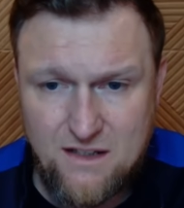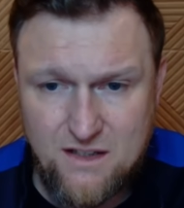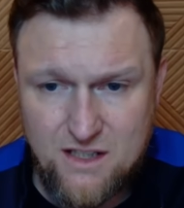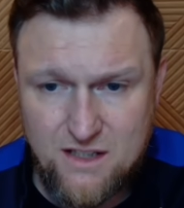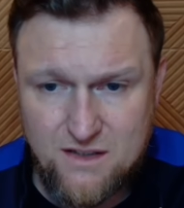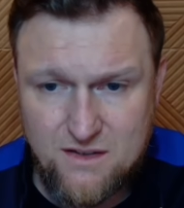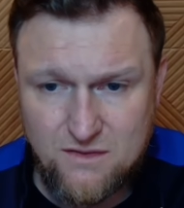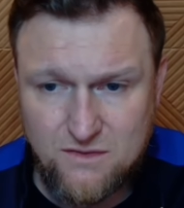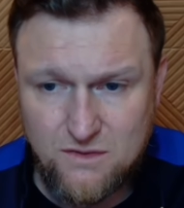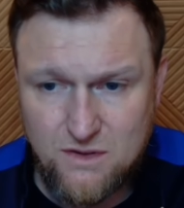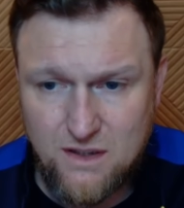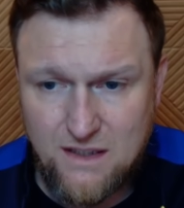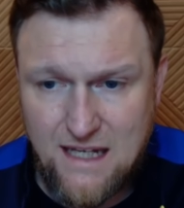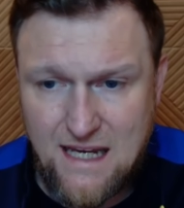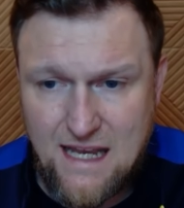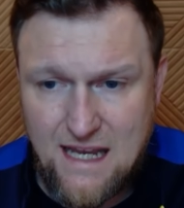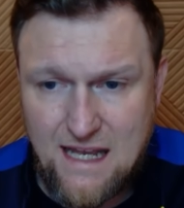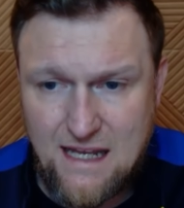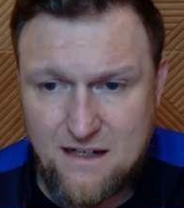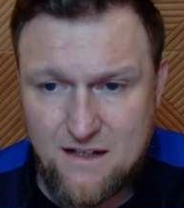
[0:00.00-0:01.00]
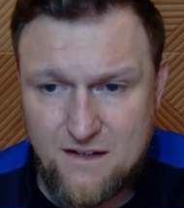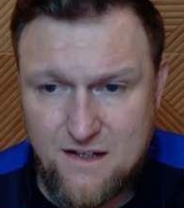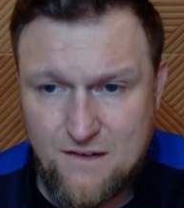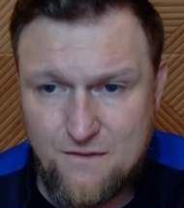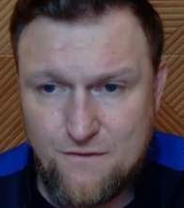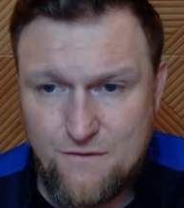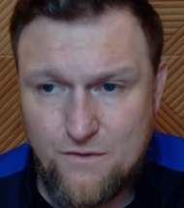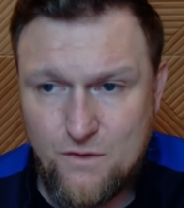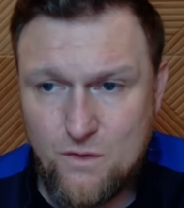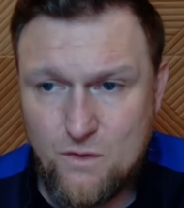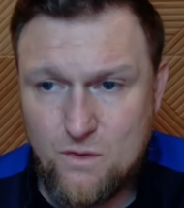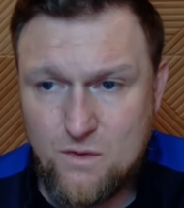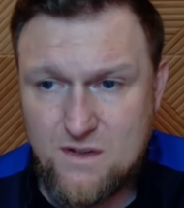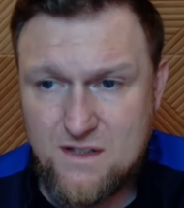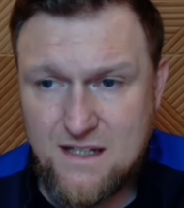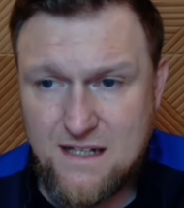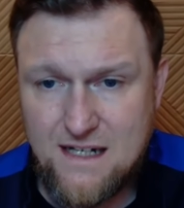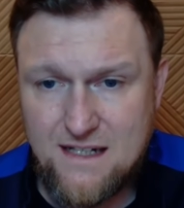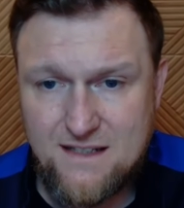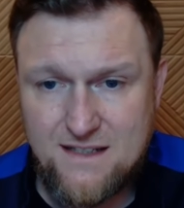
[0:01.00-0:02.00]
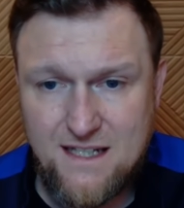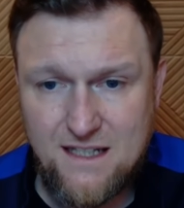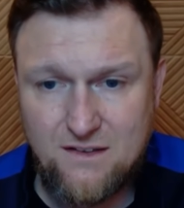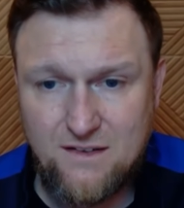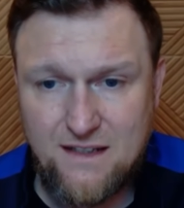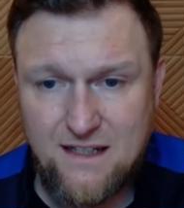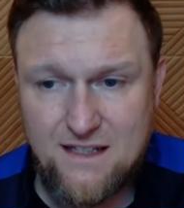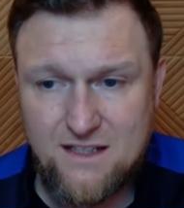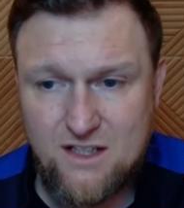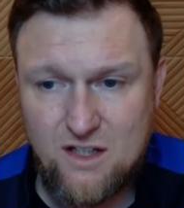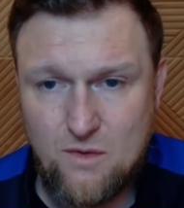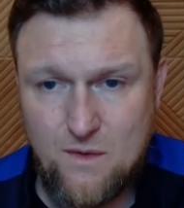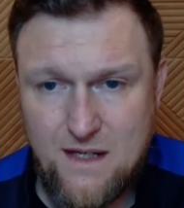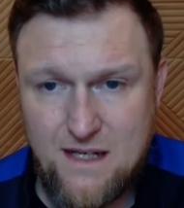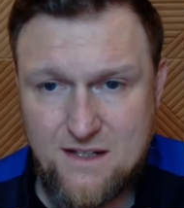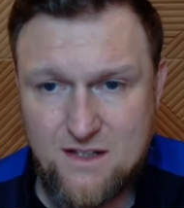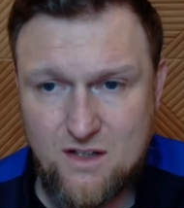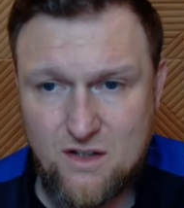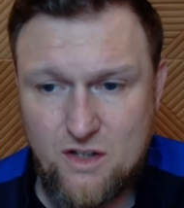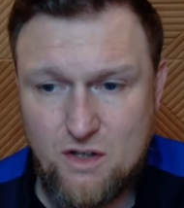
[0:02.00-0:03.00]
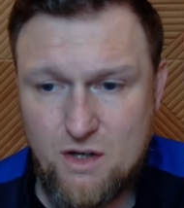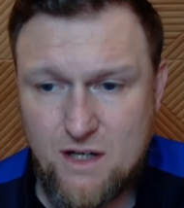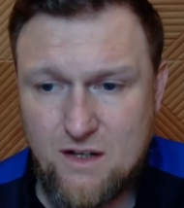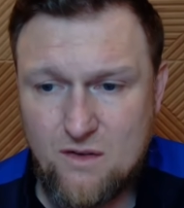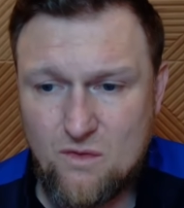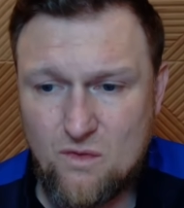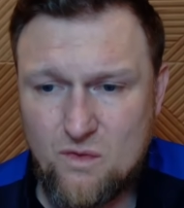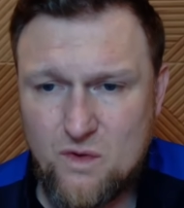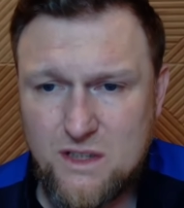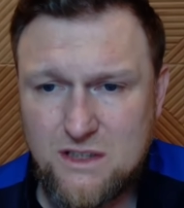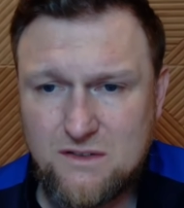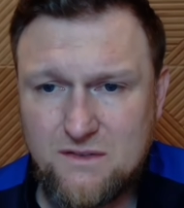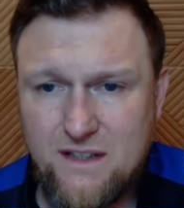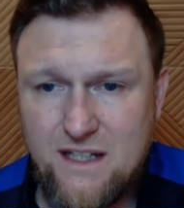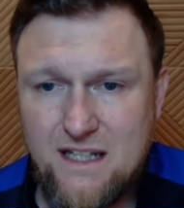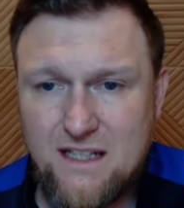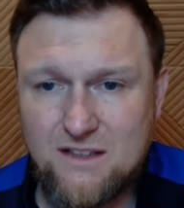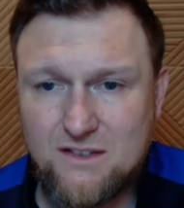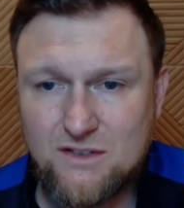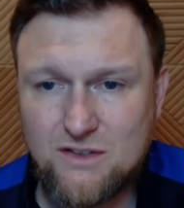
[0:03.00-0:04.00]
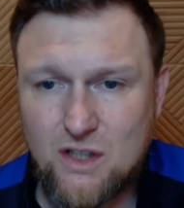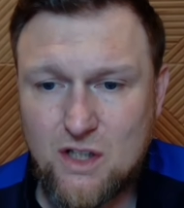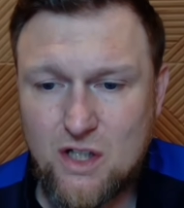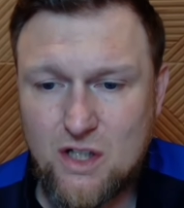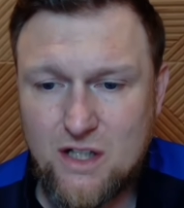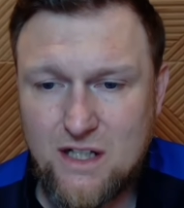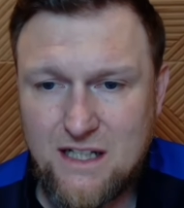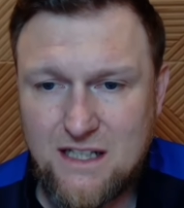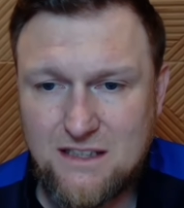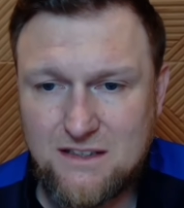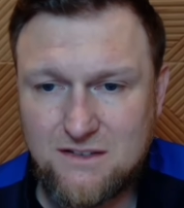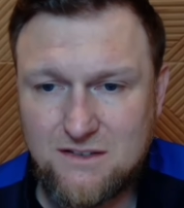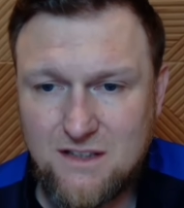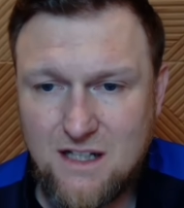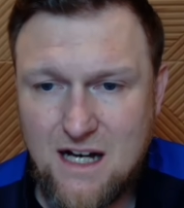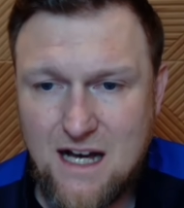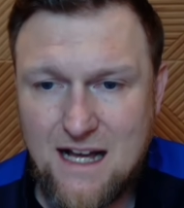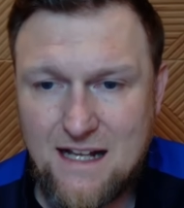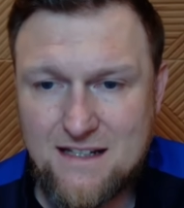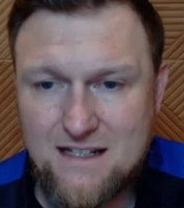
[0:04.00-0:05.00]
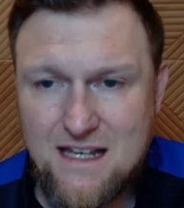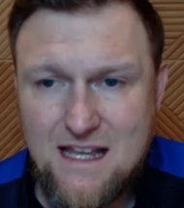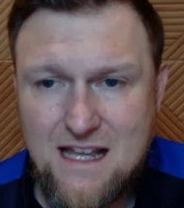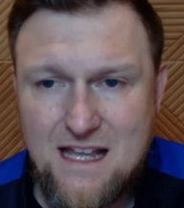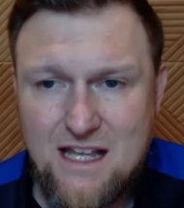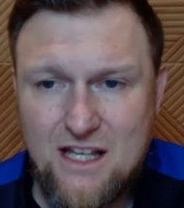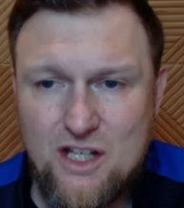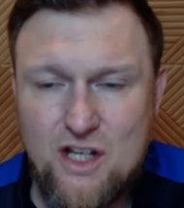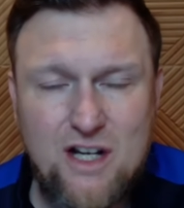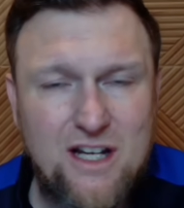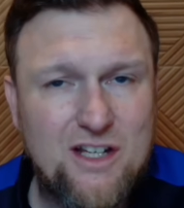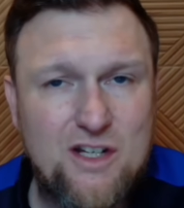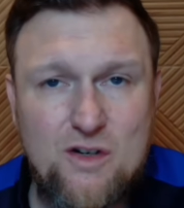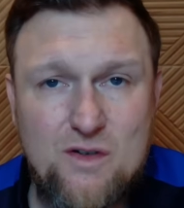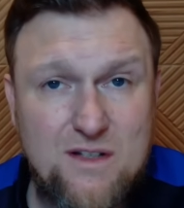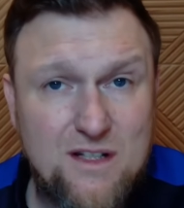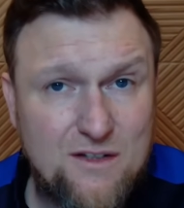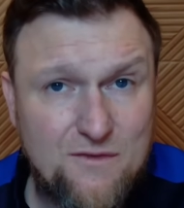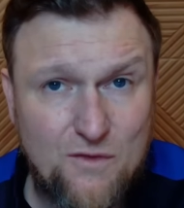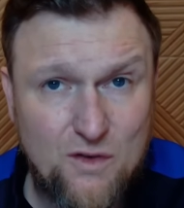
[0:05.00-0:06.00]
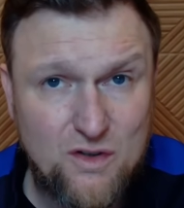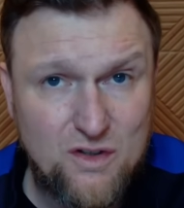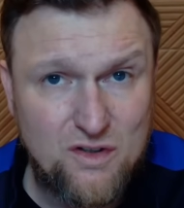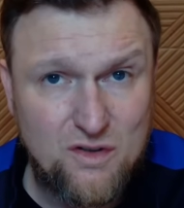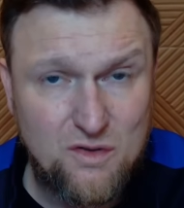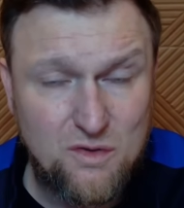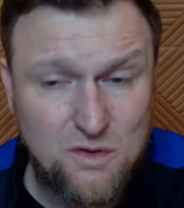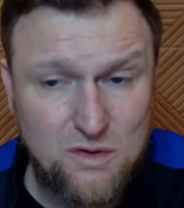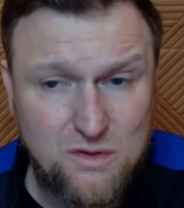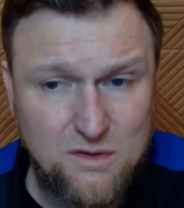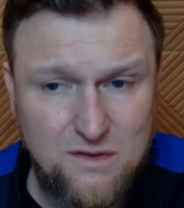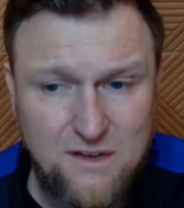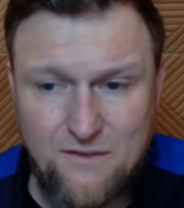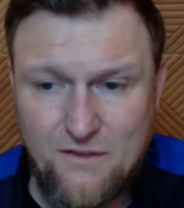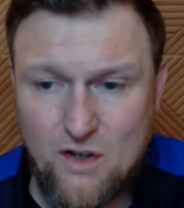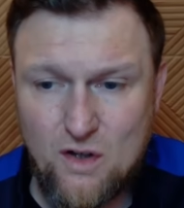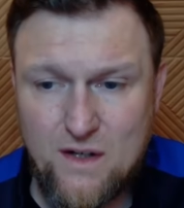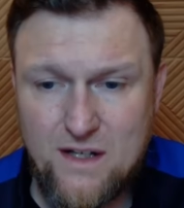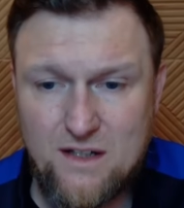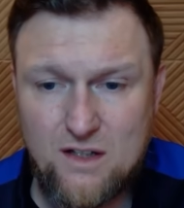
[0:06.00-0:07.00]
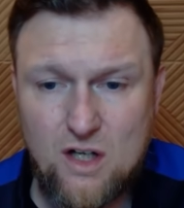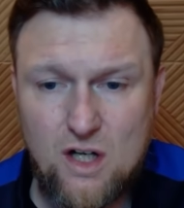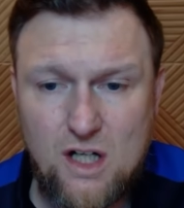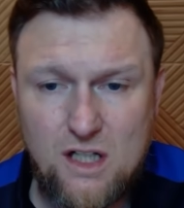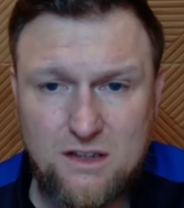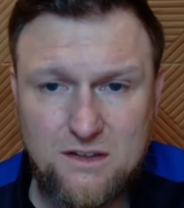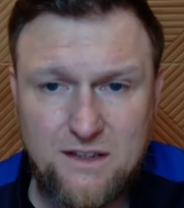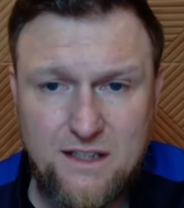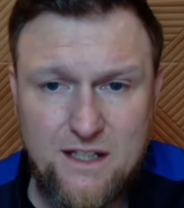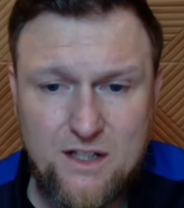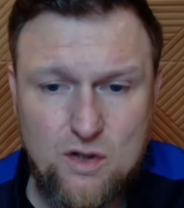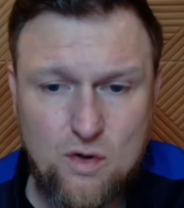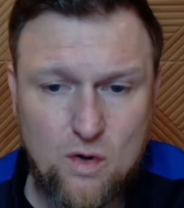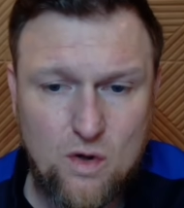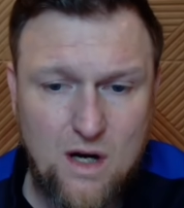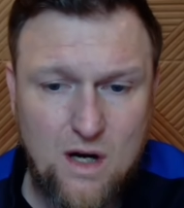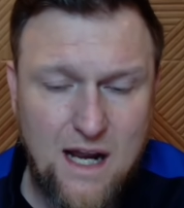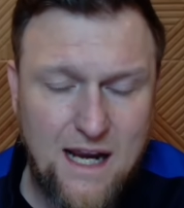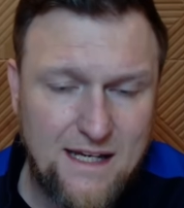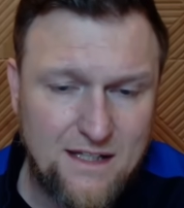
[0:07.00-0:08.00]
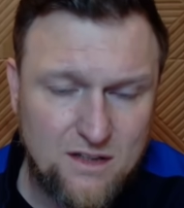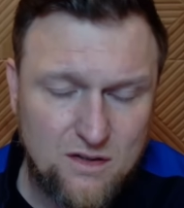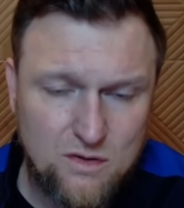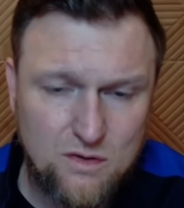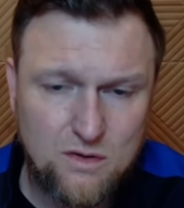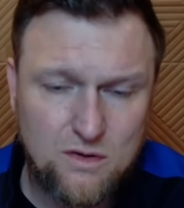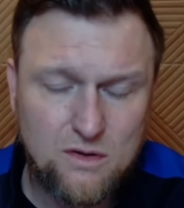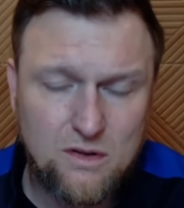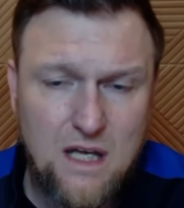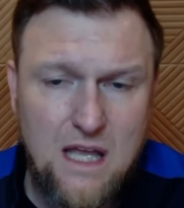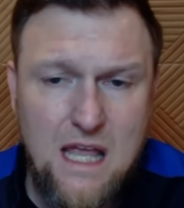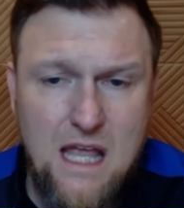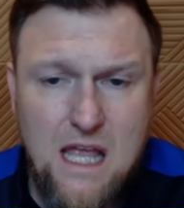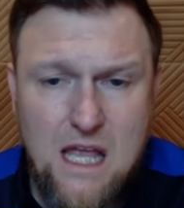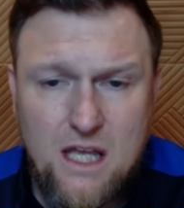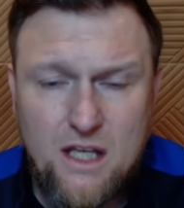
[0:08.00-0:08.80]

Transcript: and just look at the foods that it's telling us to eat. So you can really learn a lot. You could use this for school if you're in college or high school.